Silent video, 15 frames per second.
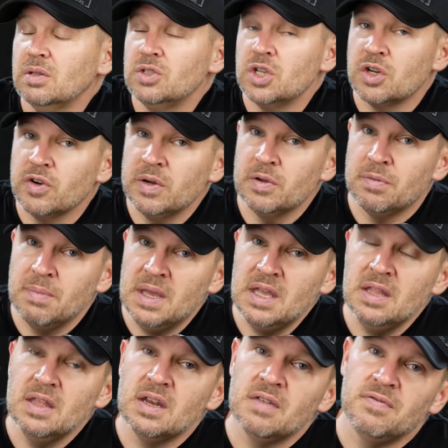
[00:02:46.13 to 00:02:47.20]
do you agree with
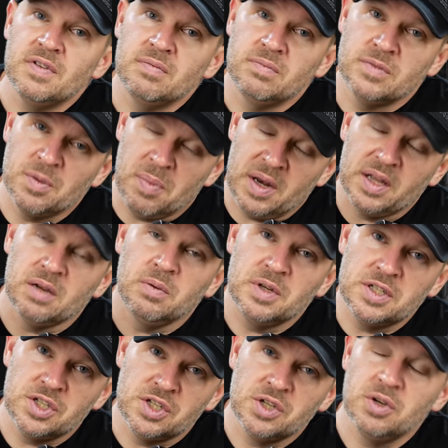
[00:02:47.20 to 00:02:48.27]
me that if depending on what
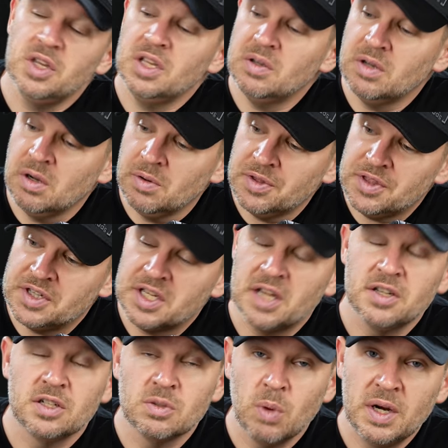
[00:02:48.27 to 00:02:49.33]
he's shooting, you'd go with the
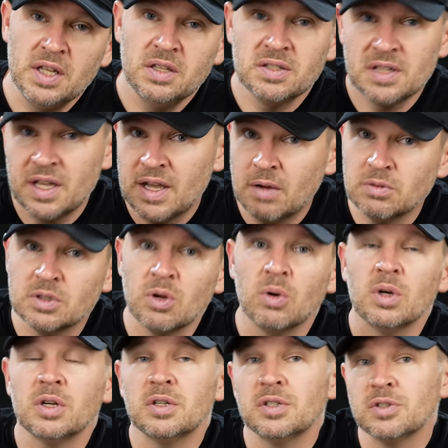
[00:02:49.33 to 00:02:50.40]
10 to 20, say
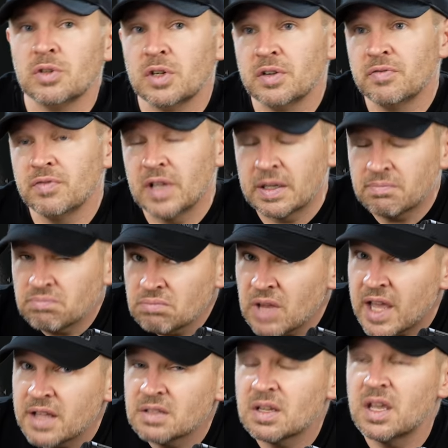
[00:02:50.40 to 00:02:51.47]
outdoors or if, like
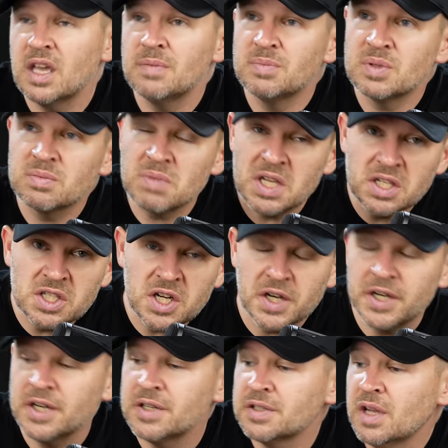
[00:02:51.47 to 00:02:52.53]
landscapes,
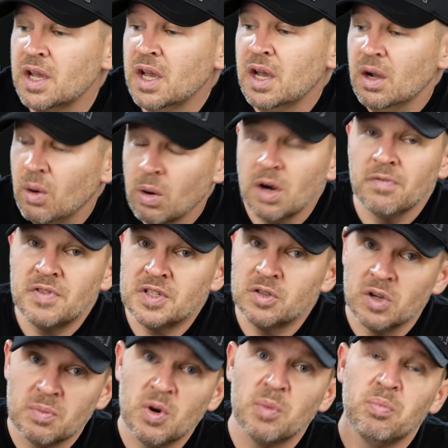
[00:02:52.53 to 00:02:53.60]
interiors, or if he's
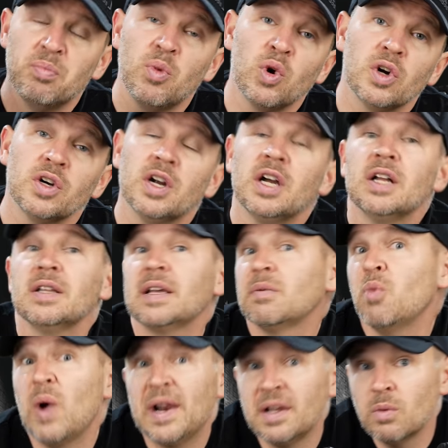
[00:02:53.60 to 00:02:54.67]
doing more more uh, like
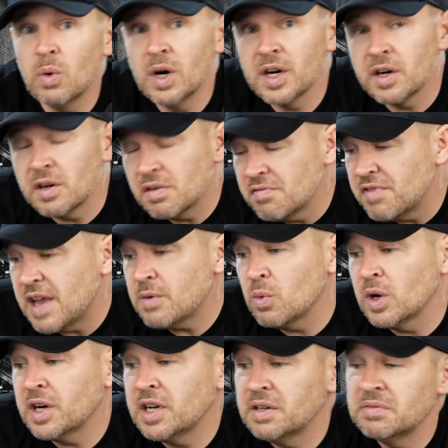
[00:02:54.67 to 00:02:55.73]
wedding work or event
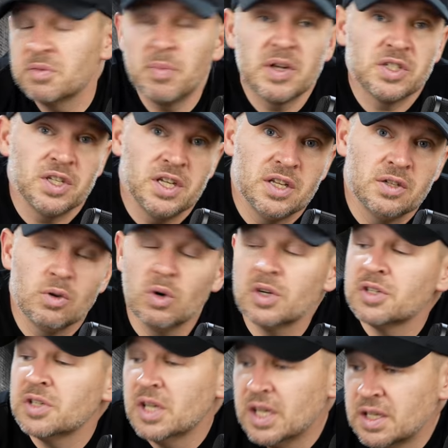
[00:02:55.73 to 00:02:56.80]
work and especially
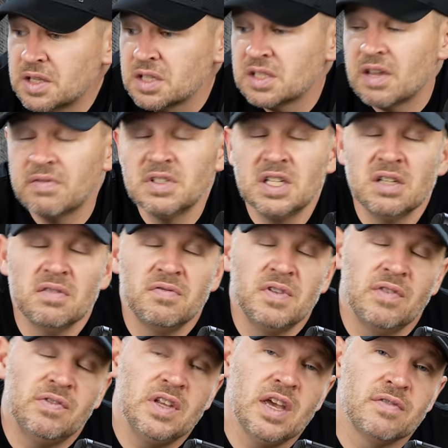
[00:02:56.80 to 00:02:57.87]
indoors, the 17 to
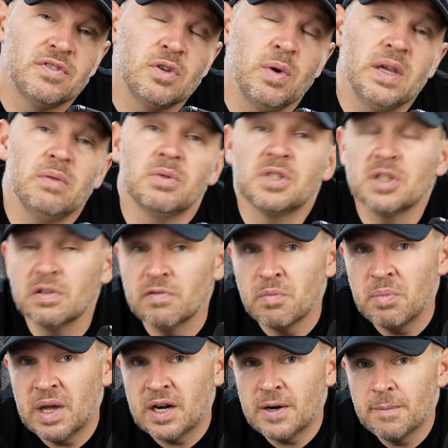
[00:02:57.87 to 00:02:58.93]
50 f28 would serve
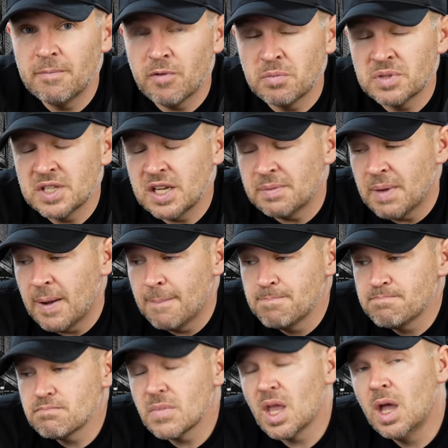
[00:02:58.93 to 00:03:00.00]
him better from Sigma.
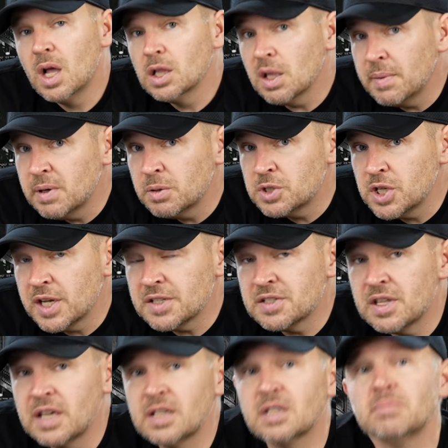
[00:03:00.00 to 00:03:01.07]
Let me know what you guys
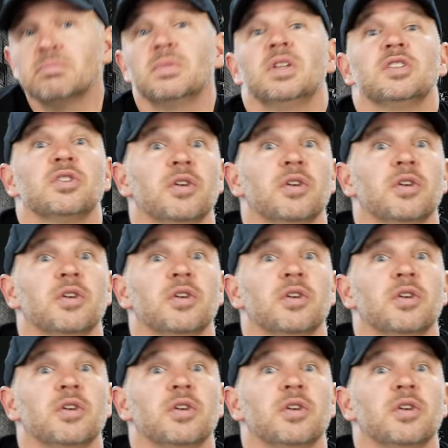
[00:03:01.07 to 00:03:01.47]
think. Is